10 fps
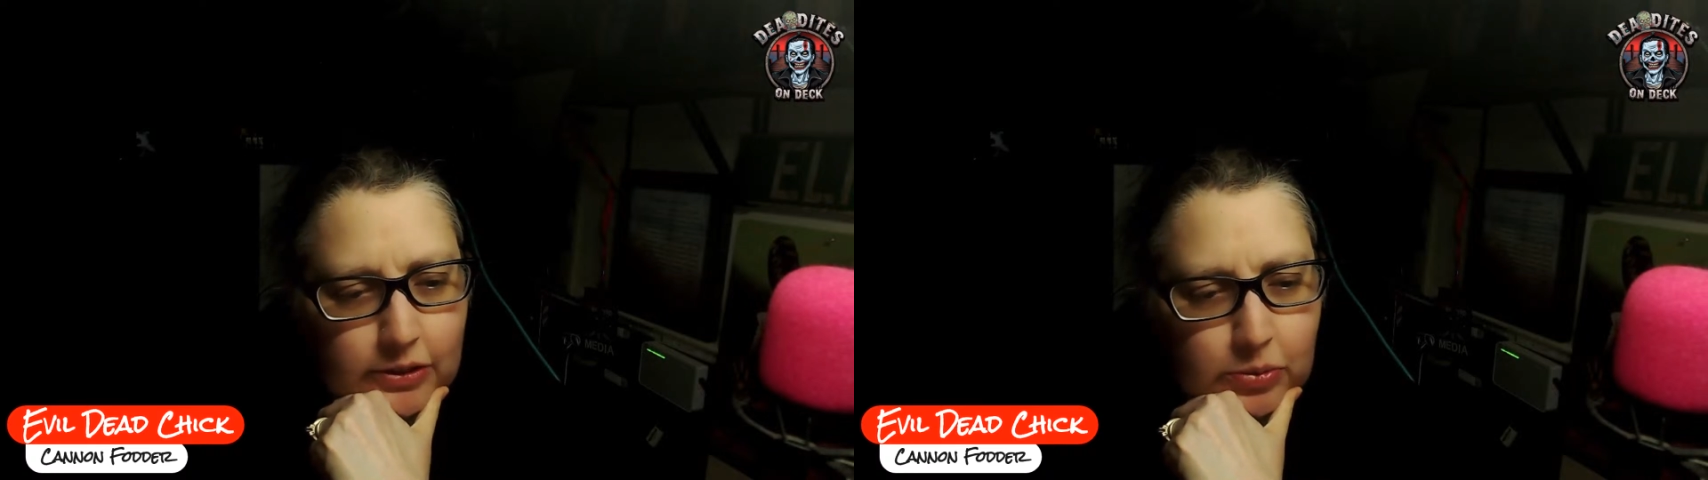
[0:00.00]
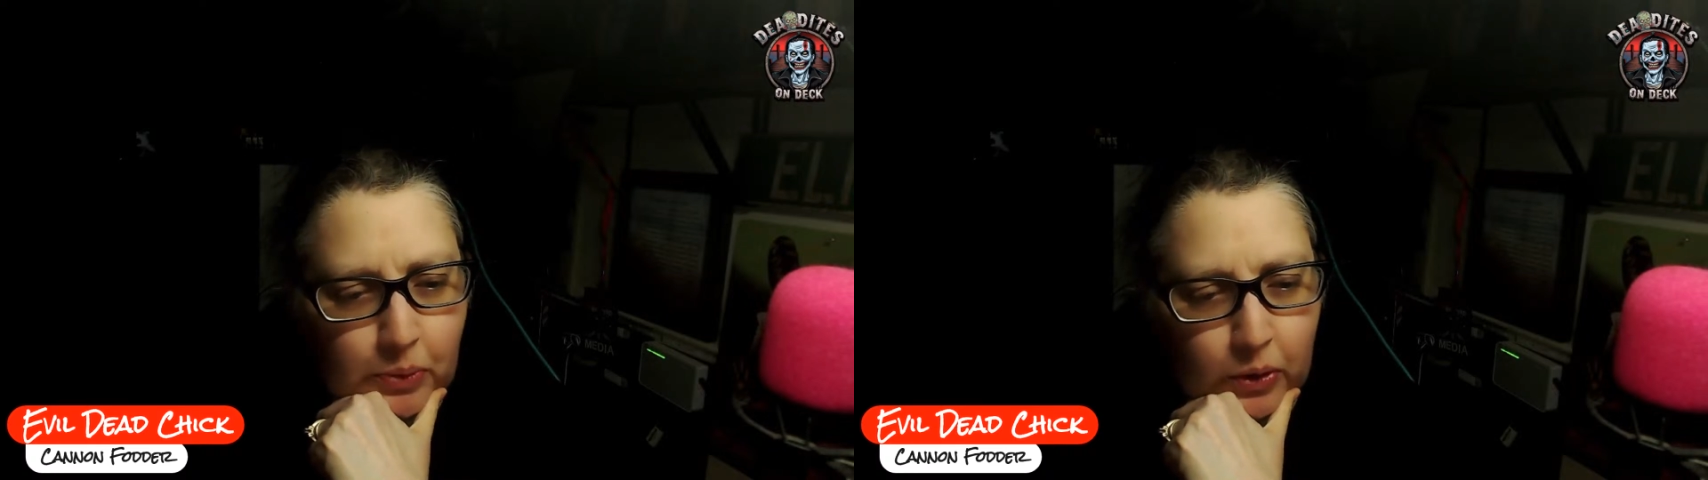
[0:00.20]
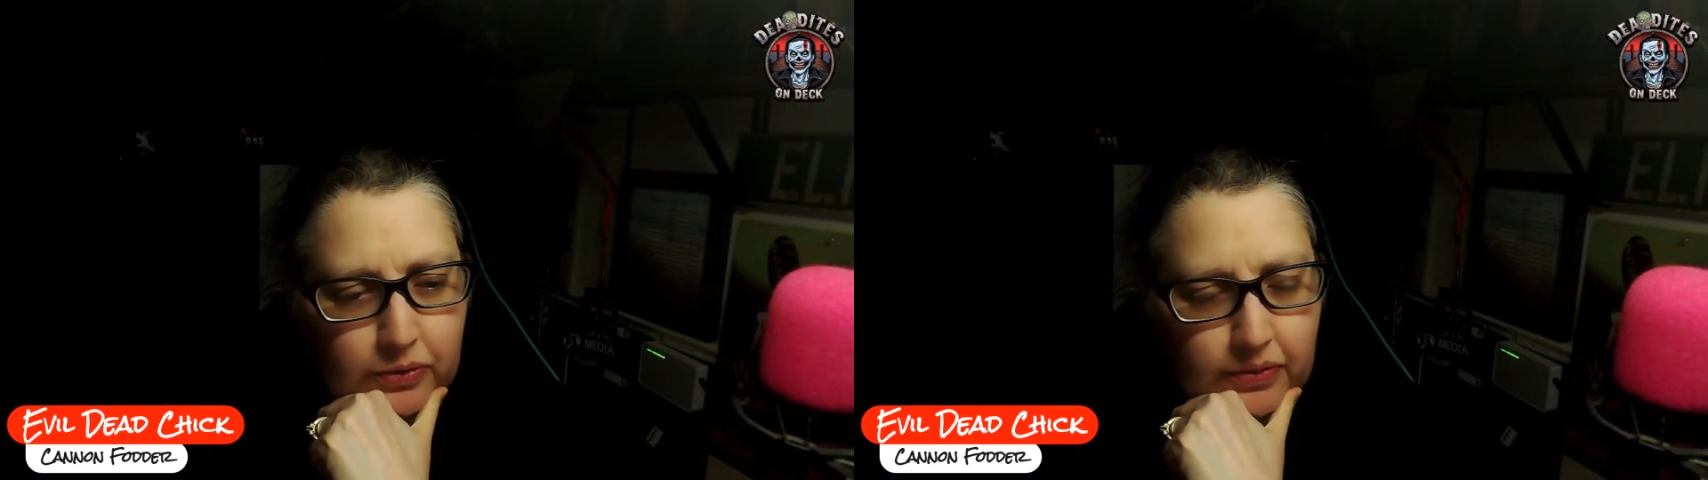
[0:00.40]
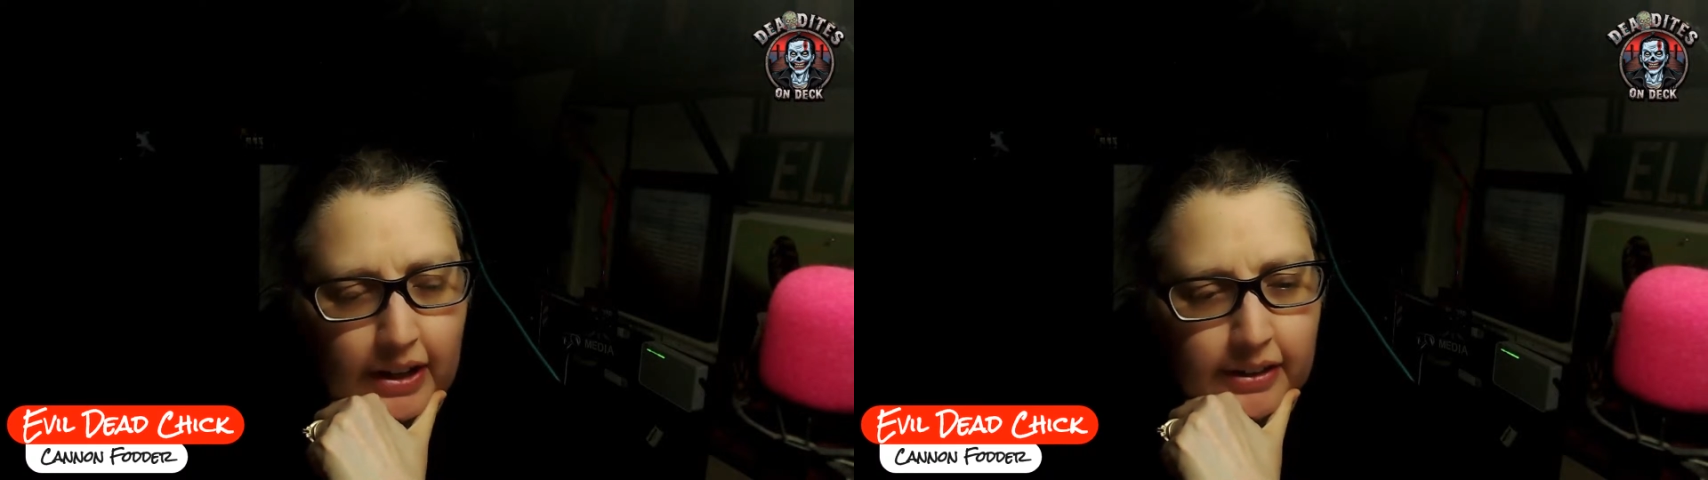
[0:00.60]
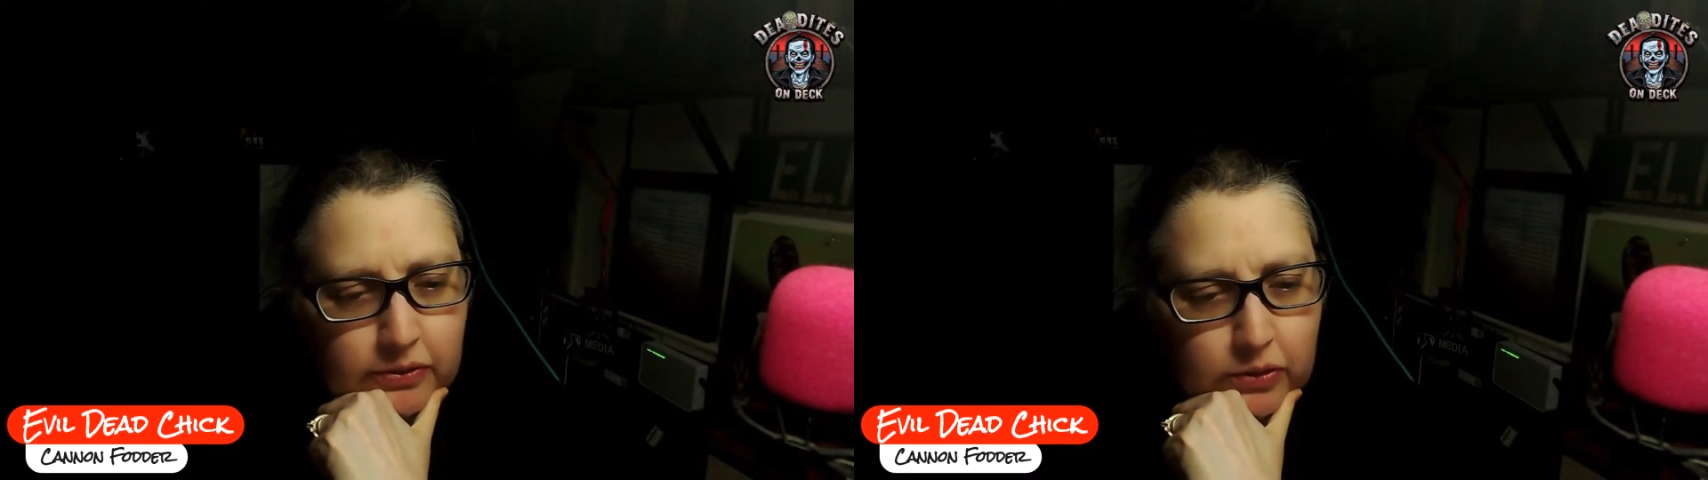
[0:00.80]
it's more
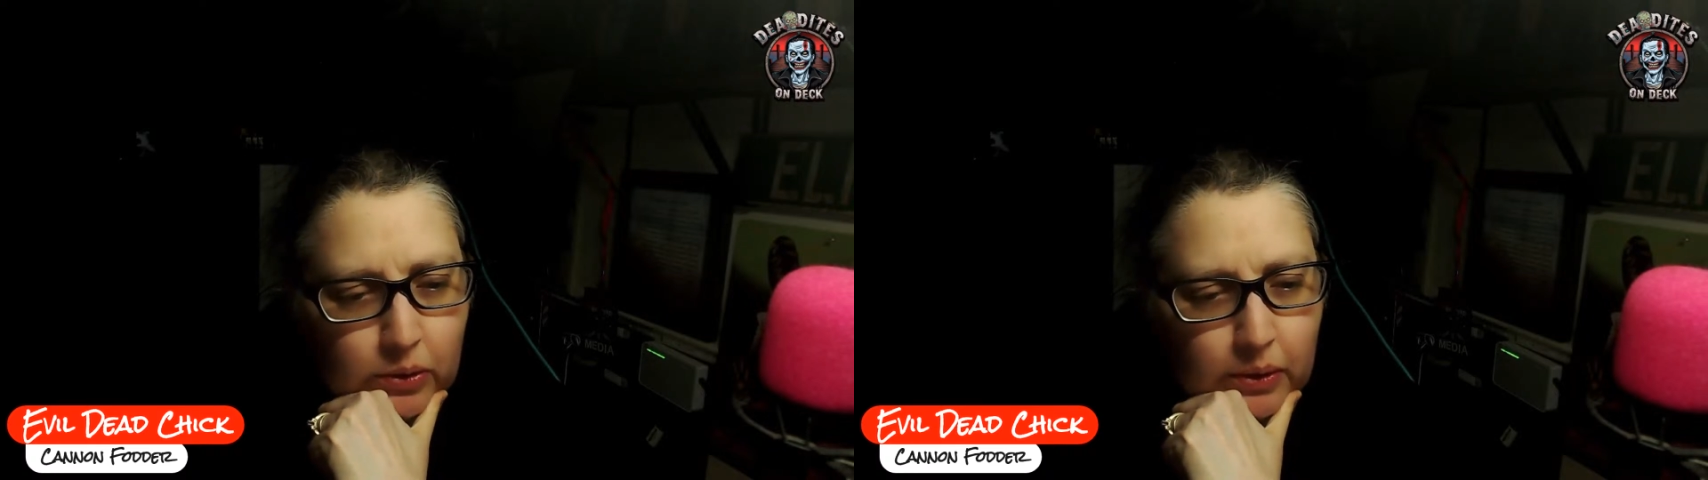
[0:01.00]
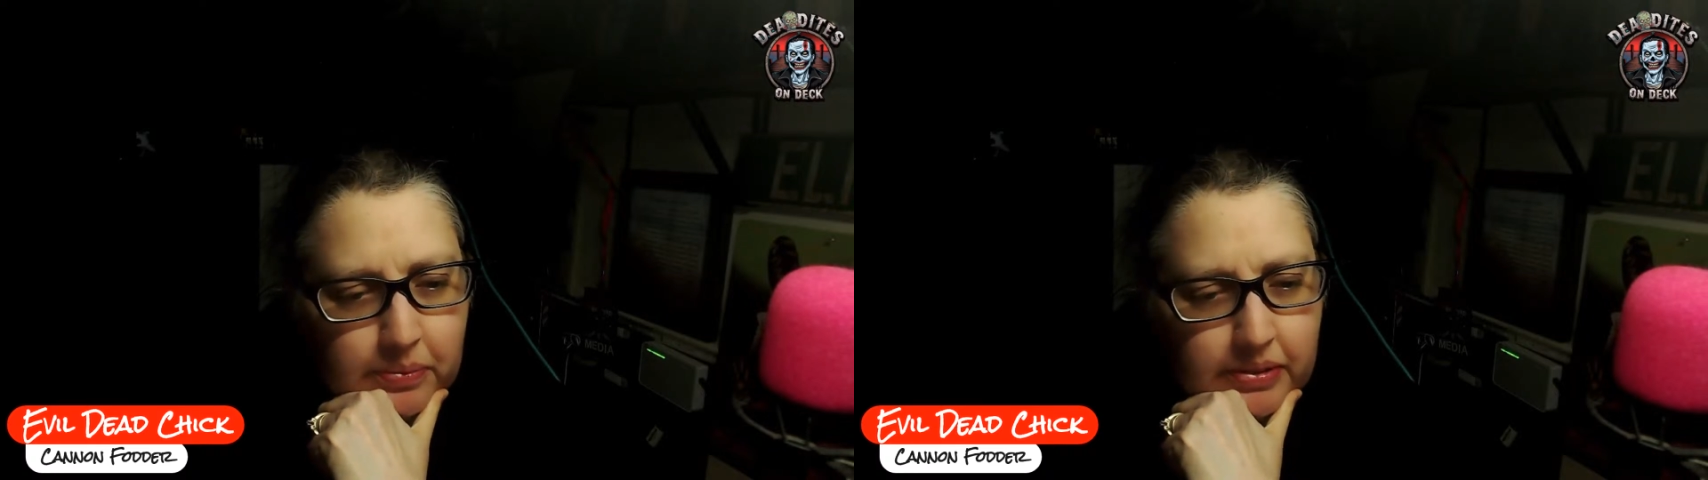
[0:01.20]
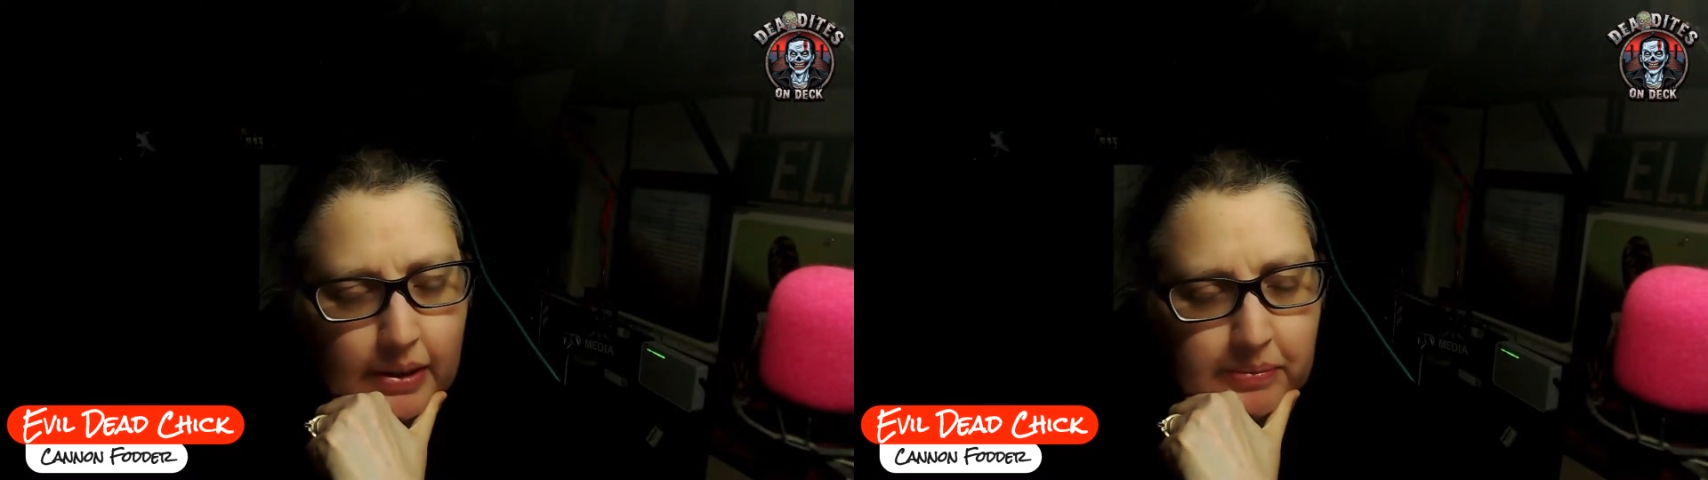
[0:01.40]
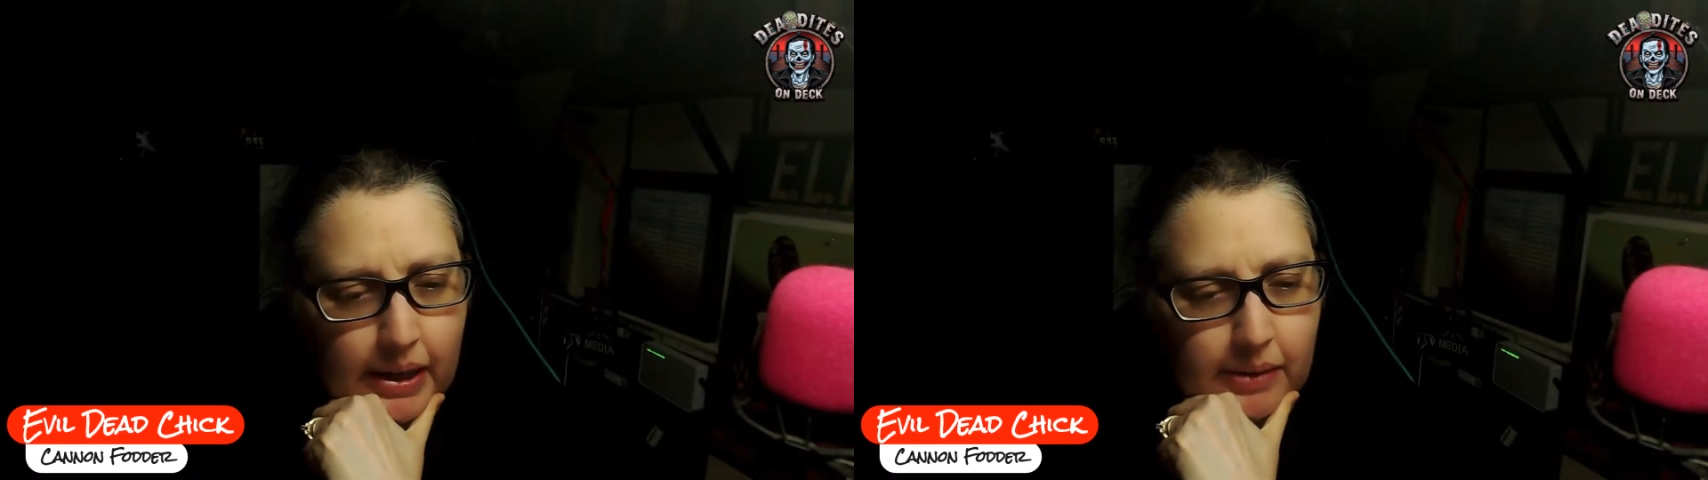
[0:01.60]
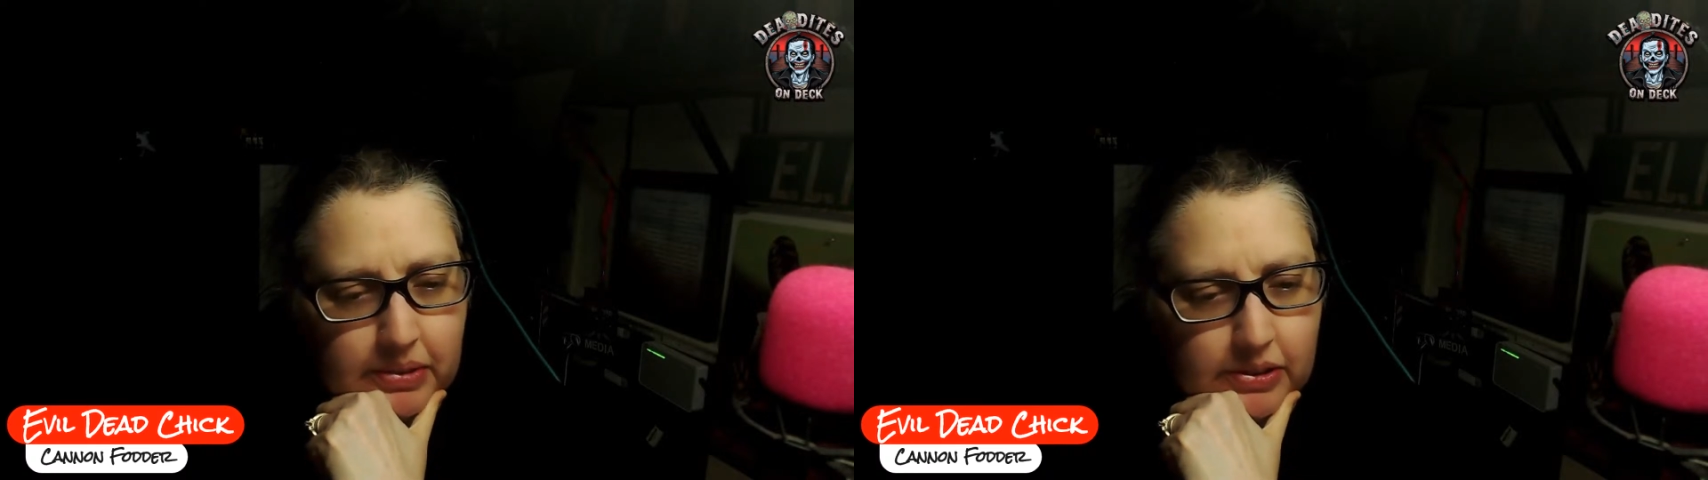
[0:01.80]
fun for them sometimes,